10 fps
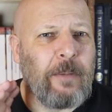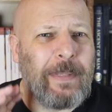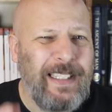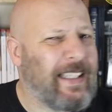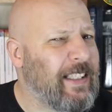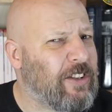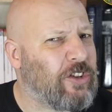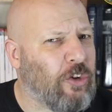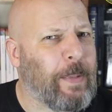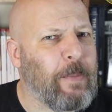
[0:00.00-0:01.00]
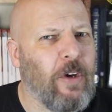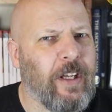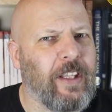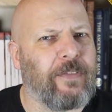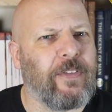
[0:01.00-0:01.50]
But he didn't stop him
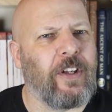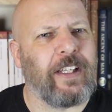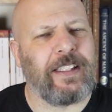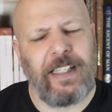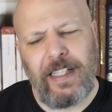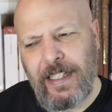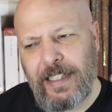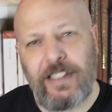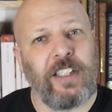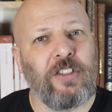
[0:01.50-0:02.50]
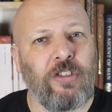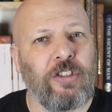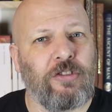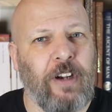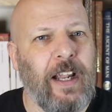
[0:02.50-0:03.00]
working the furnace, and Sindri
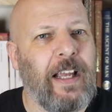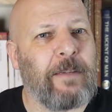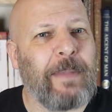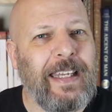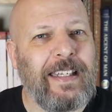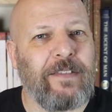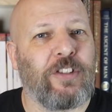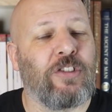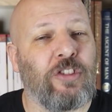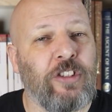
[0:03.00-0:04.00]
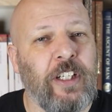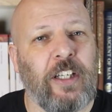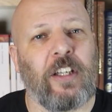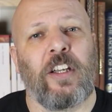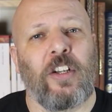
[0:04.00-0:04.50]
drew out a magnificent
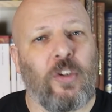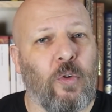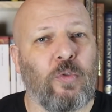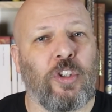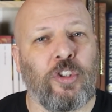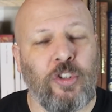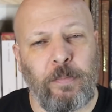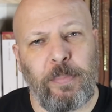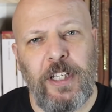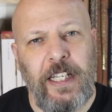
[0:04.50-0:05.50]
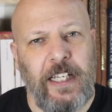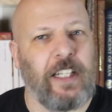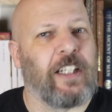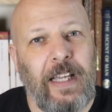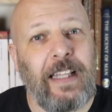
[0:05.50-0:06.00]
ring called the
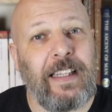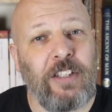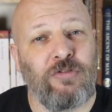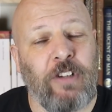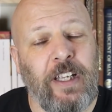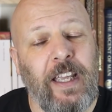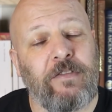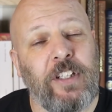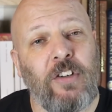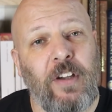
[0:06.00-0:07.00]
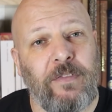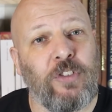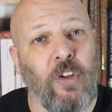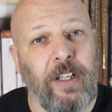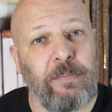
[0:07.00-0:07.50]
Draupnir, and this ring every
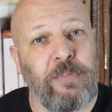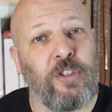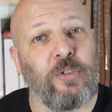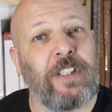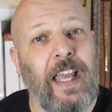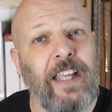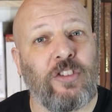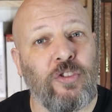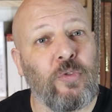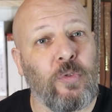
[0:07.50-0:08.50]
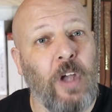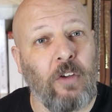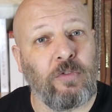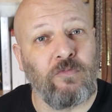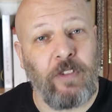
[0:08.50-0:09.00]
ninth night produced eight new
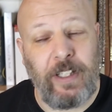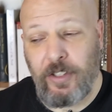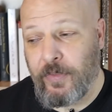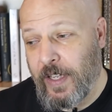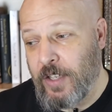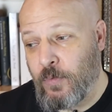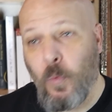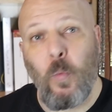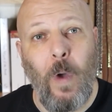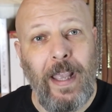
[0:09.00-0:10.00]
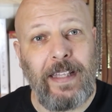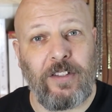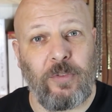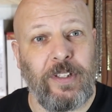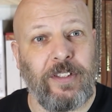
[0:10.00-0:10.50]
golden rings of equal weight
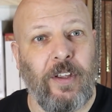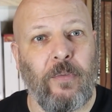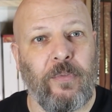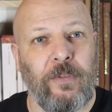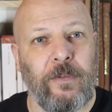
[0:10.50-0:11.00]
to itself.